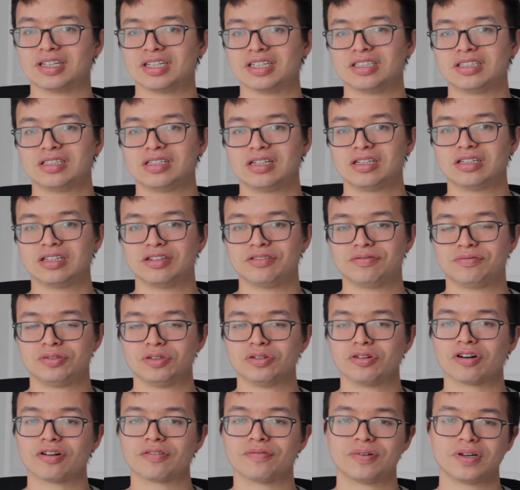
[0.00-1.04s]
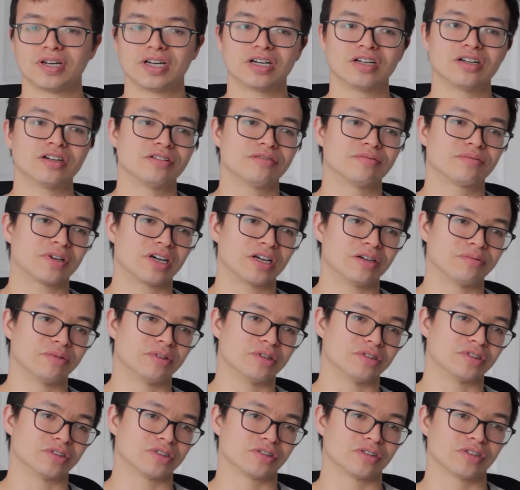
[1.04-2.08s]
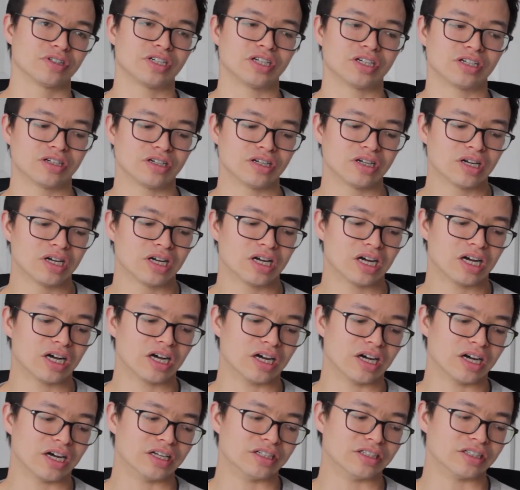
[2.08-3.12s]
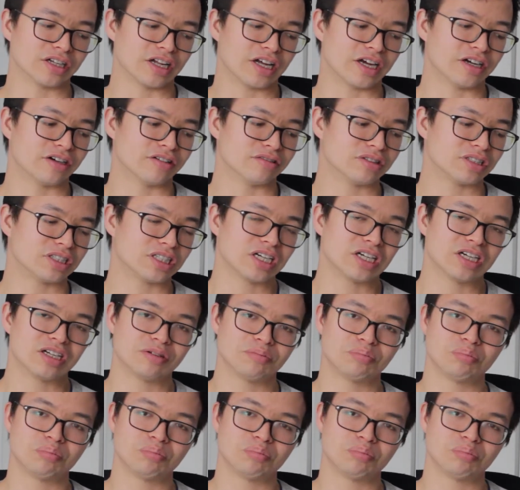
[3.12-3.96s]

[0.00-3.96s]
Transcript: If you are a fan of kind of those earlier De Leos,